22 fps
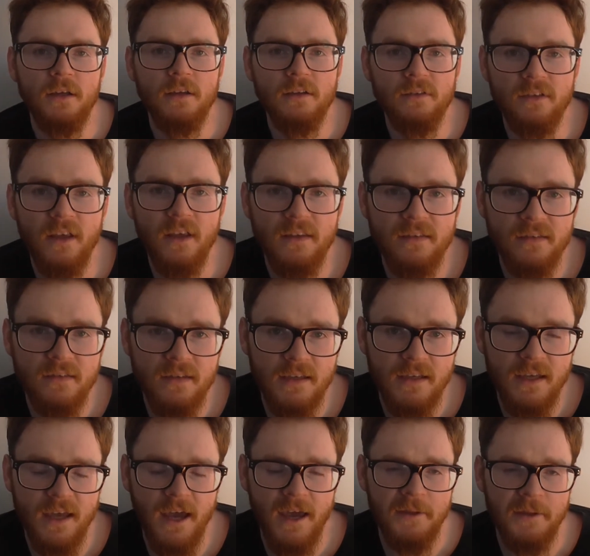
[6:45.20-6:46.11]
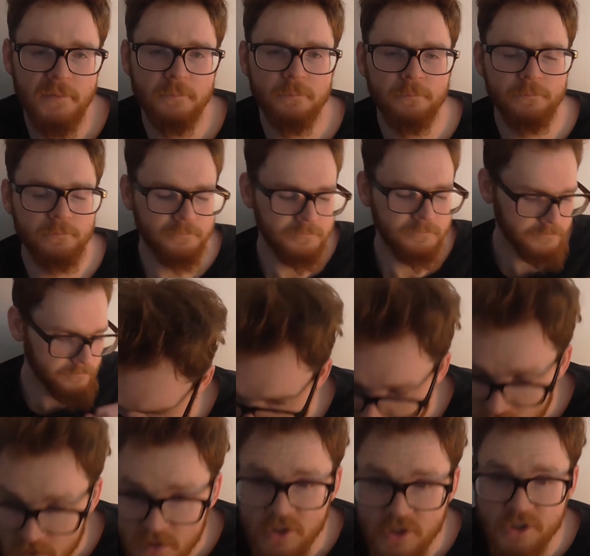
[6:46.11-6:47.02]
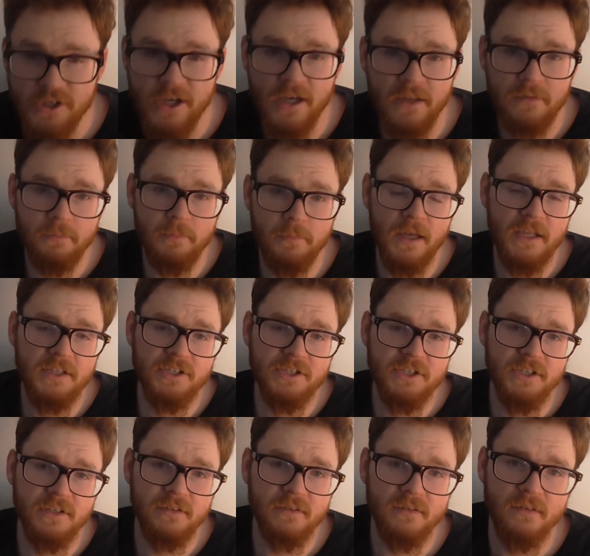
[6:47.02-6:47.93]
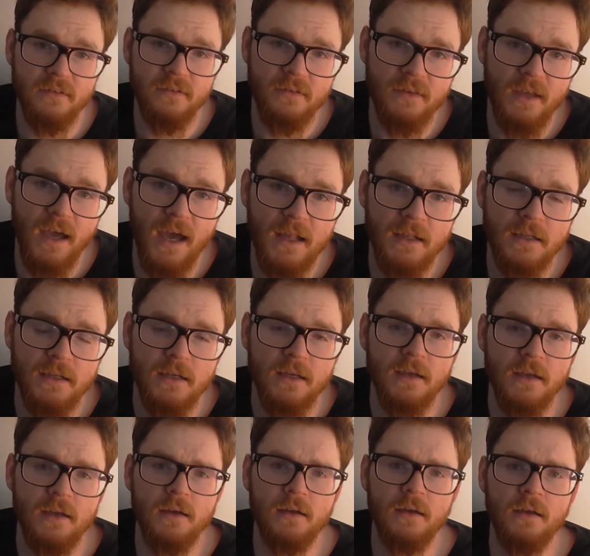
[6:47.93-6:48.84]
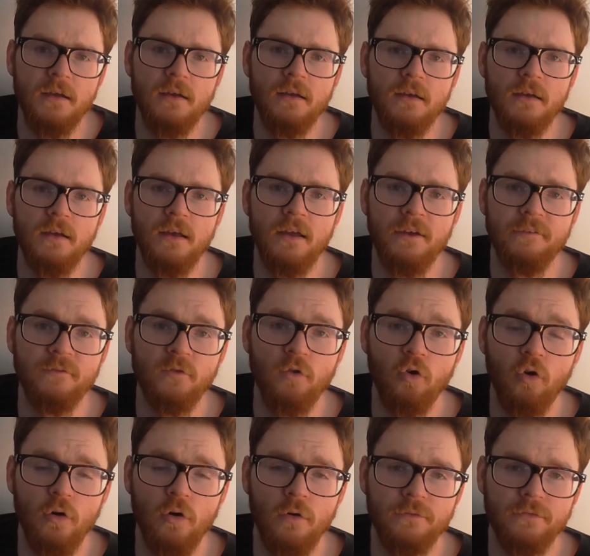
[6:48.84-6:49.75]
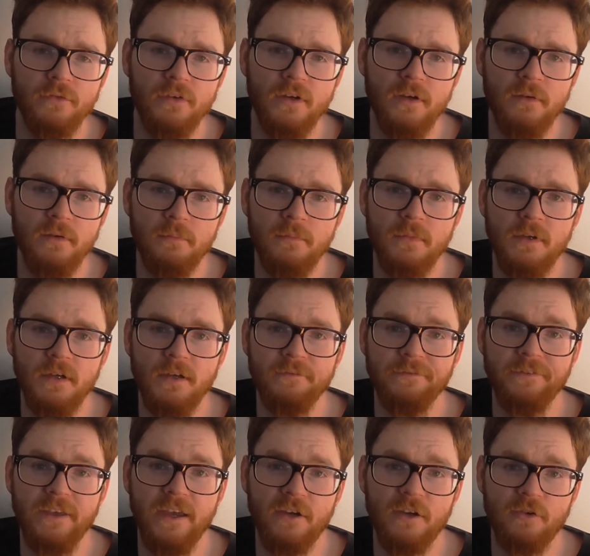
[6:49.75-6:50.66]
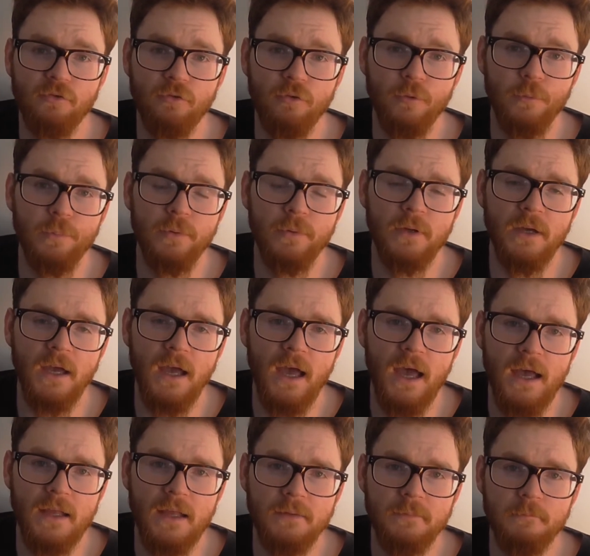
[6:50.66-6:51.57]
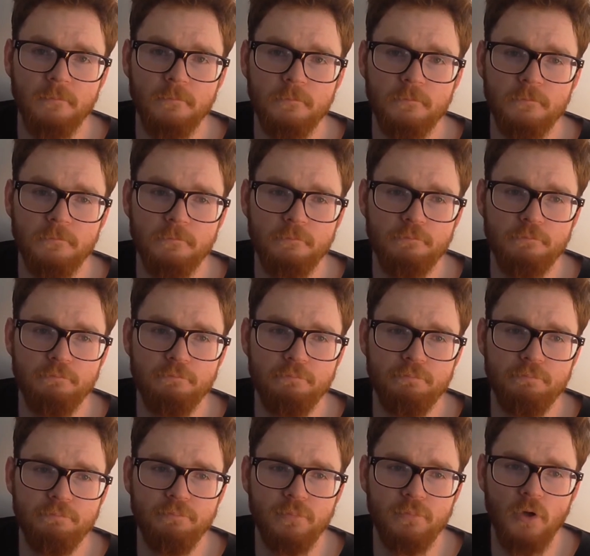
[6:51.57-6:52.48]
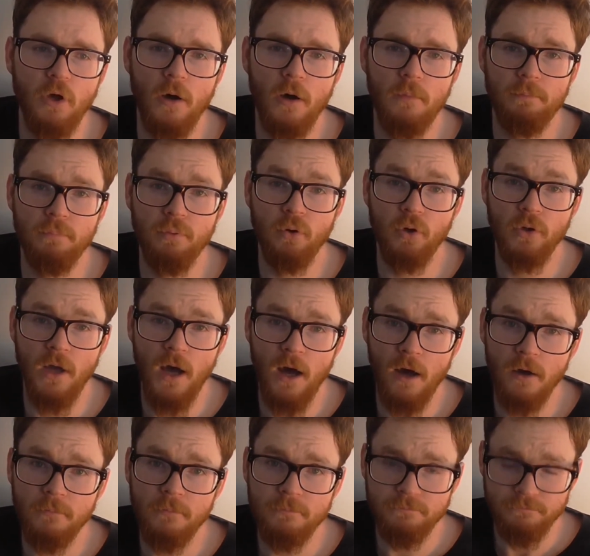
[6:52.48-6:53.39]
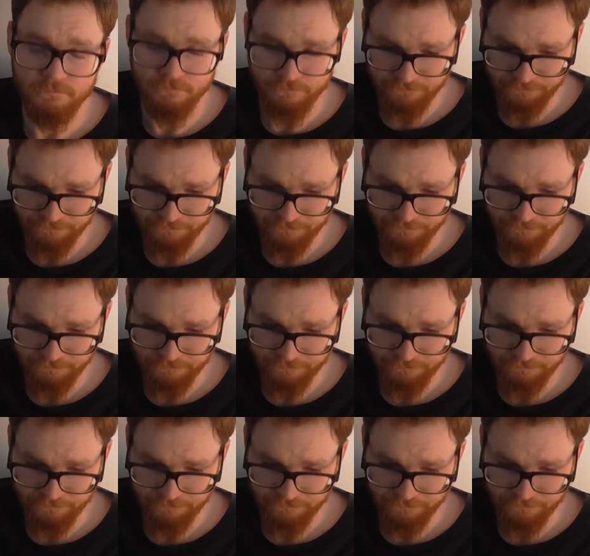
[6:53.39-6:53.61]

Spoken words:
says to Kent she had mentioned that if two of them, if their group had got put up